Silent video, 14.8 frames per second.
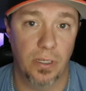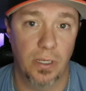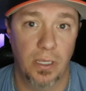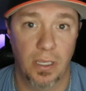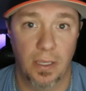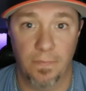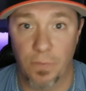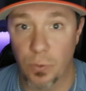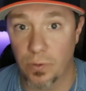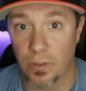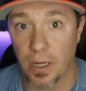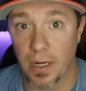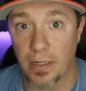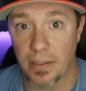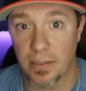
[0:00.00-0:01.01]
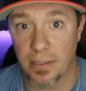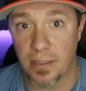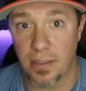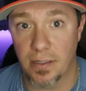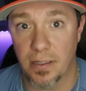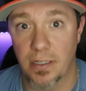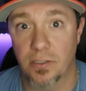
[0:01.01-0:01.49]
If you would like to see the
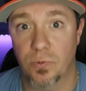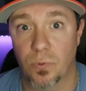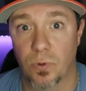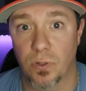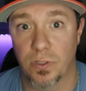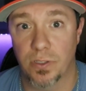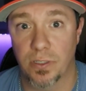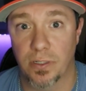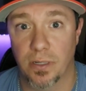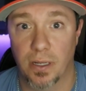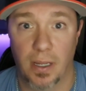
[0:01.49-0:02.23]
Nick Swardson